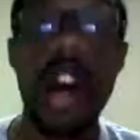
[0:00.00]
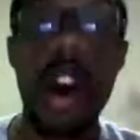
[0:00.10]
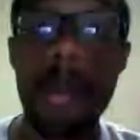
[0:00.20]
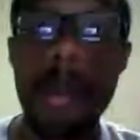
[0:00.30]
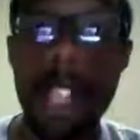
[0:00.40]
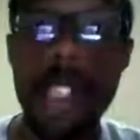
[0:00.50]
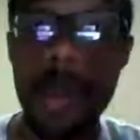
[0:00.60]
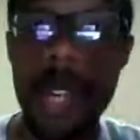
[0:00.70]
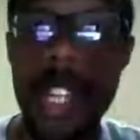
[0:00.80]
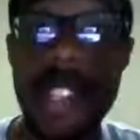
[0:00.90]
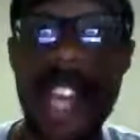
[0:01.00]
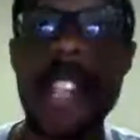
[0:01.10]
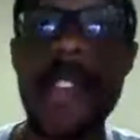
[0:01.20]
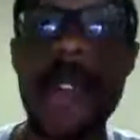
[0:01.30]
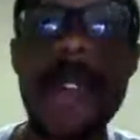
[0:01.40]
On March
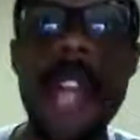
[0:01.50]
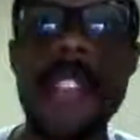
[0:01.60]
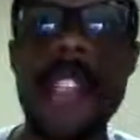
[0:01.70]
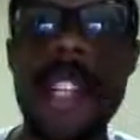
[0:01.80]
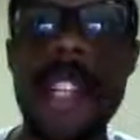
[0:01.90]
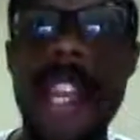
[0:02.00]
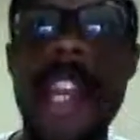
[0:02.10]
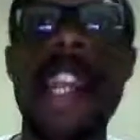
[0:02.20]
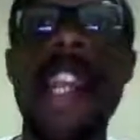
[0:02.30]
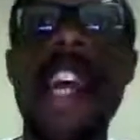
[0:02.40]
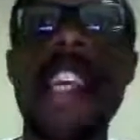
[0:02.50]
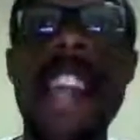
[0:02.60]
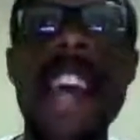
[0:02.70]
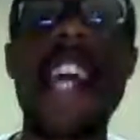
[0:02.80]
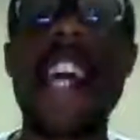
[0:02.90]
22nd, 2010,
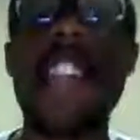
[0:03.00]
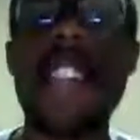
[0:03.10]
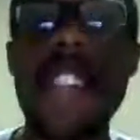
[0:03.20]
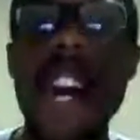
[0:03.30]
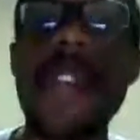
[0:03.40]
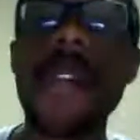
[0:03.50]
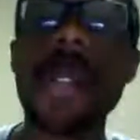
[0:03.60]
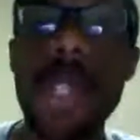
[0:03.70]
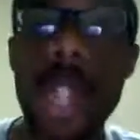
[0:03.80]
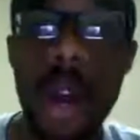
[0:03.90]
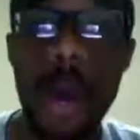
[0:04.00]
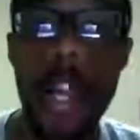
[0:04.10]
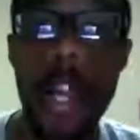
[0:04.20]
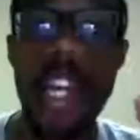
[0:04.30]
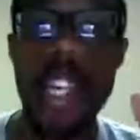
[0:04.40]
yet another
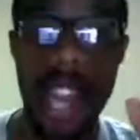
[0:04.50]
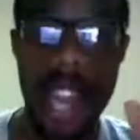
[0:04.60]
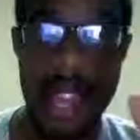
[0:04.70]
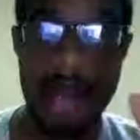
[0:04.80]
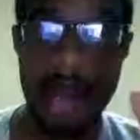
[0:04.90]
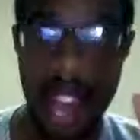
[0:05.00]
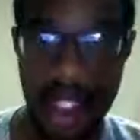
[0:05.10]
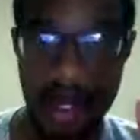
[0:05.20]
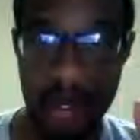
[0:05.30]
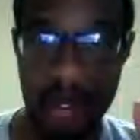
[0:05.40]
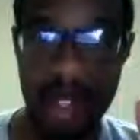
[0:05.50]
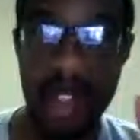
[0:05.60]
show came out